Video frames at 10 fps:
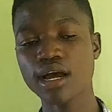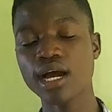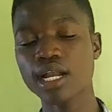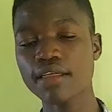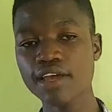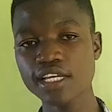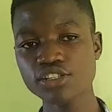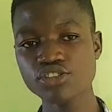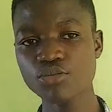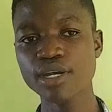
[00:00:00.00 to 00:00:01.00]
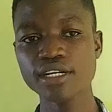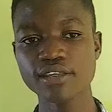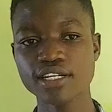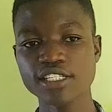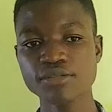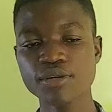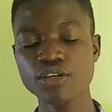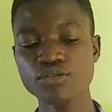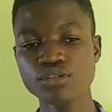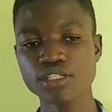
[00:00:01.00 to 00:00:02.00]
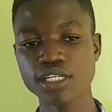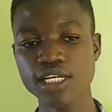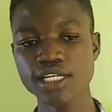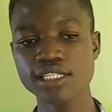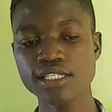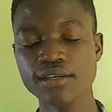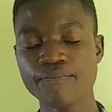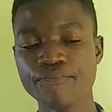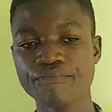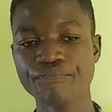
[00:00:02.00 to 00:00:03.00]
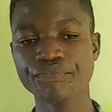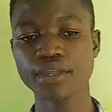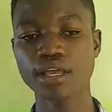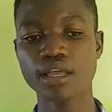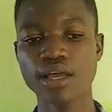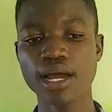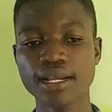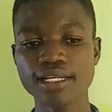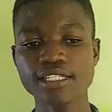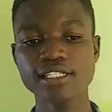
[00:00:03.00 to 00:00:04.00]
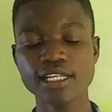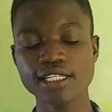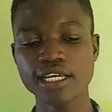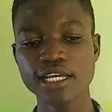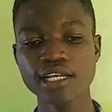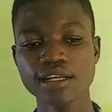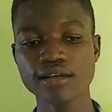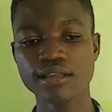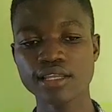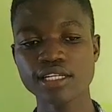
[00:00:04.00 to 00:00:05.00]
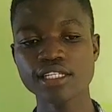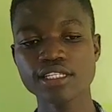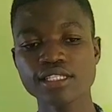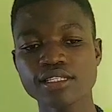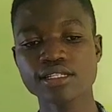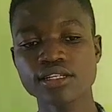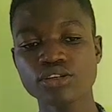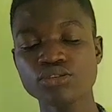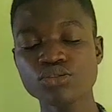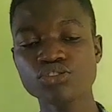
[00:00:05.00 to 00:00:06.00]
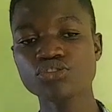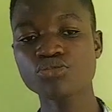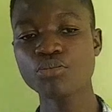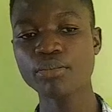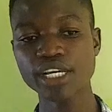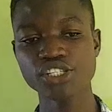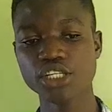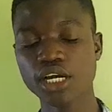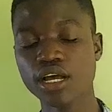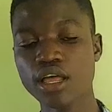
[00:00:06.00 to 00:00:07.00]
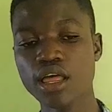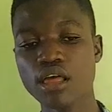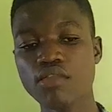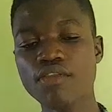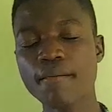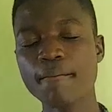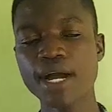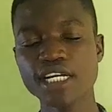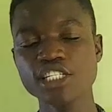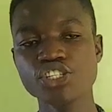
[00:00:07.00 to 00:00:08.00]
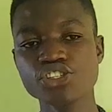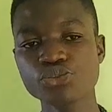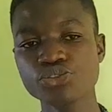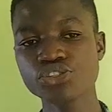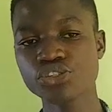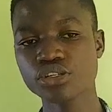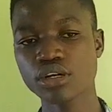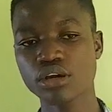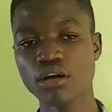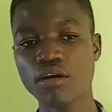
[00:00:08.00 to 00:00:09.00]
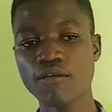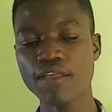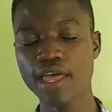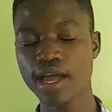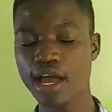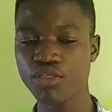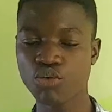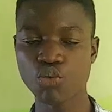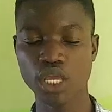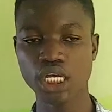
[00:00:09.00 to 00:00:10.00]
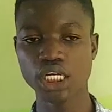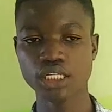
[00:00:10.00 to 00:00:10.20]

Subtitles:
Another instrument that is being used is a Richter scale that is used to measure the magnitude of the earthquake.